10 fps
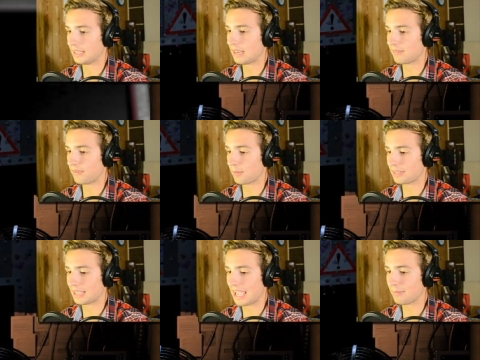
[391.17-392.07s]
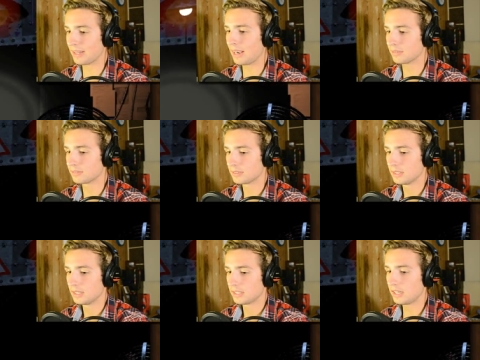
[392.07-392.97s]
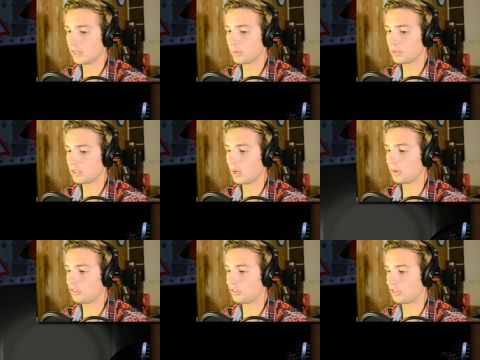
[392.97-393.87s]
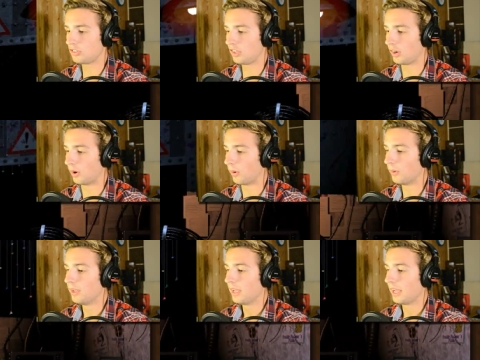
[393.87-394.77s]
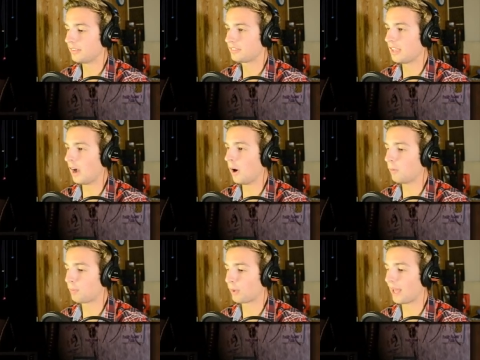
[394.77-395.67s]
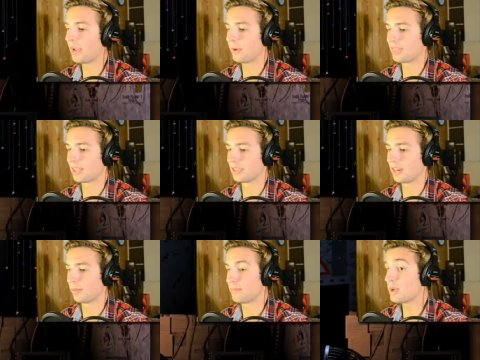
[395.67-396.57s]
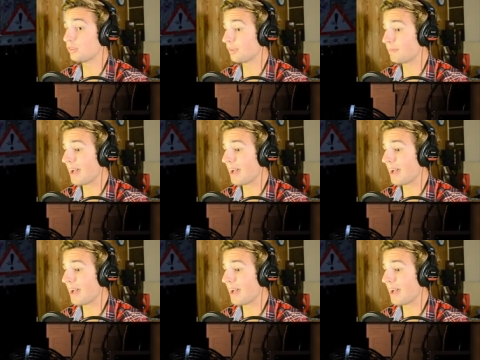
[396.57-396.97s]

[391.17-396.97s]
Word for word: you having fun with that camera there? You know, you know what you should do is go play with the little music